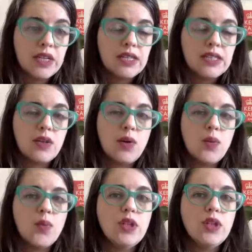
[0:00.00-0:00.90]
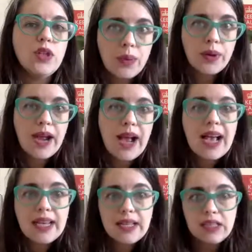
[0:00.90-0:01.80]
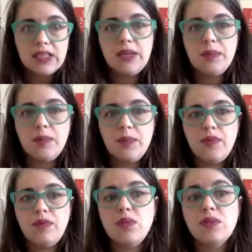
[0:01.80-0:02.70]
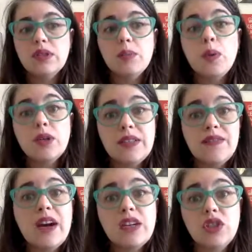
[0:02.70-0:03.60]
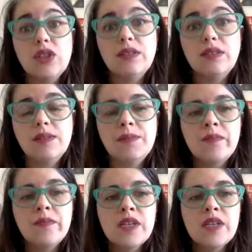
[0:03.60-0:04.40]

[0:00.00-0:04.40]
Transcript: So we show our allyship through supportive actions.